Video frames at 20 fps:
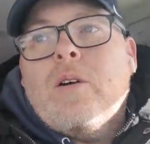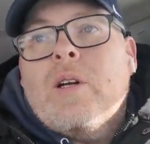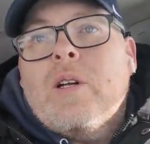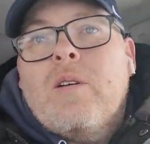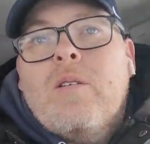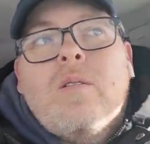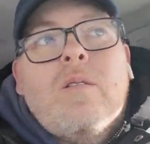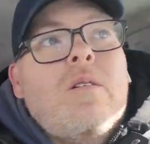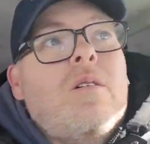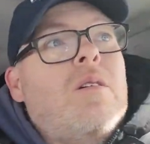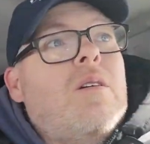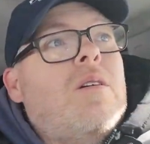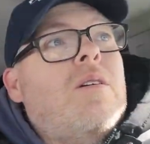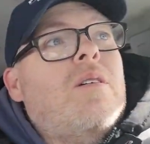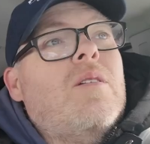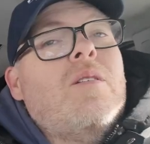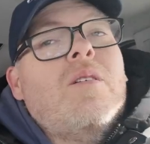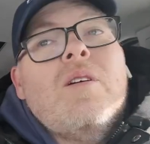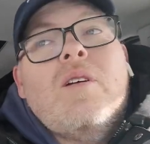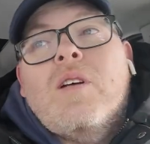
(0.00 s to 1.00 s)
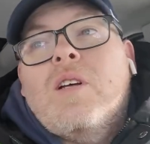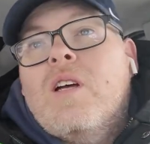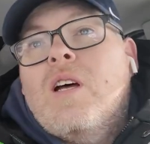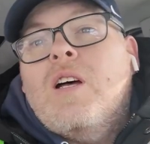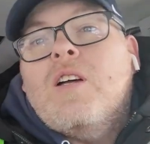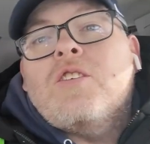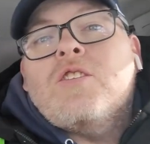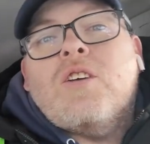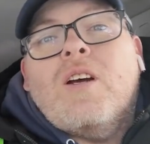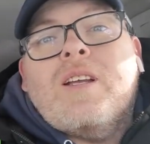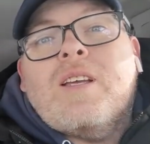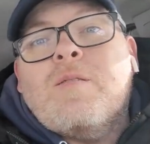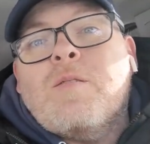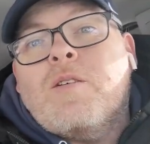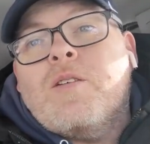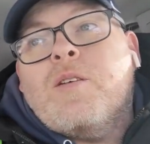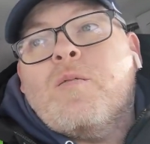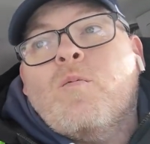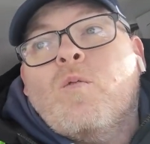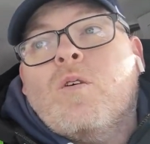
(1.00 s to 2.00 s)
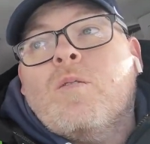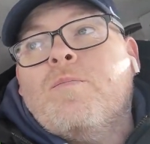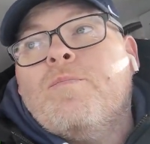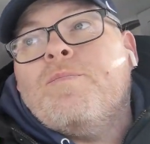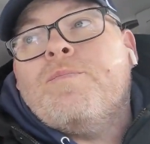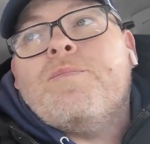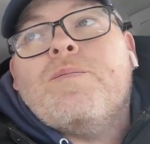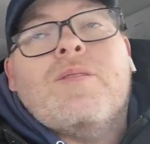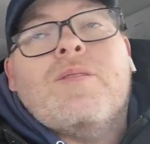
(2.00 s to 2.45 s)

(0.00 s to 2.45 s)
right now. Trying to keep everything warm.